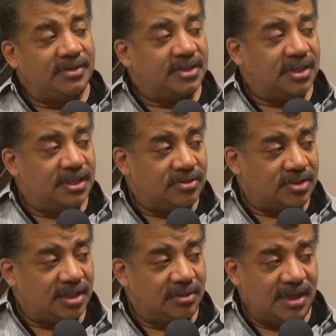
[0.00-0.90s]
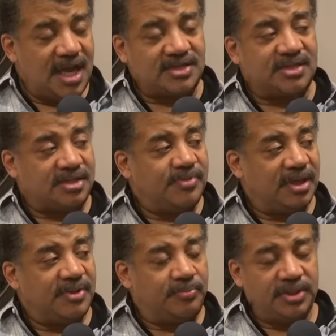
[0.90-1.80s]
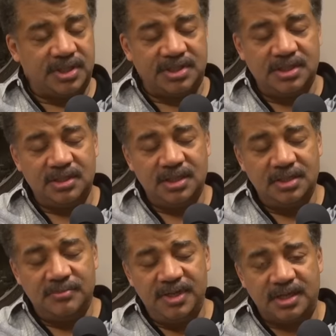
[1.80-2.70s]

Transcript: here's just an interesting. You didn't ask this, but let me put this in the in the okay.